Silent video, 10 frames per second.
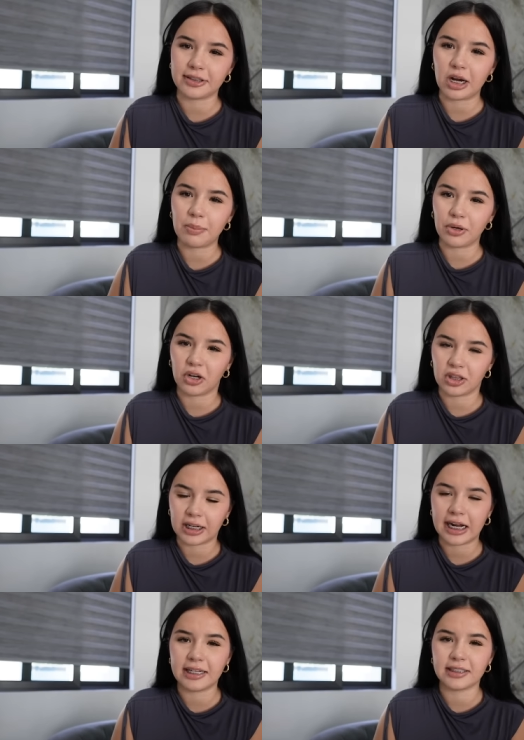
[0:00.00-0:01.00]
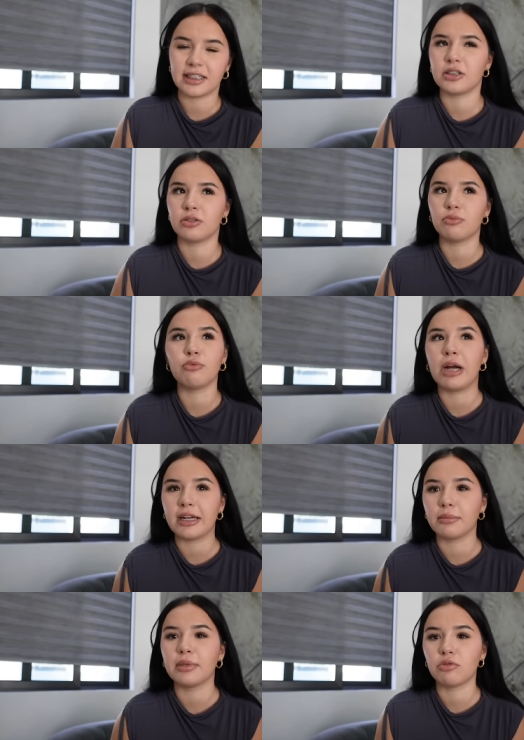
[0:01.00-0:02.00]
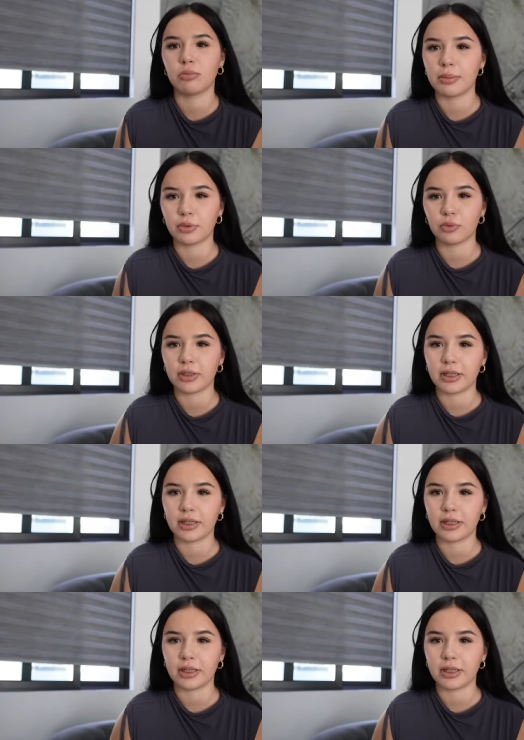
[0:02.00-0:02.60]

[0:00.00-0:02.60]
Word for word: got birthed, guys. I just randomly remembered one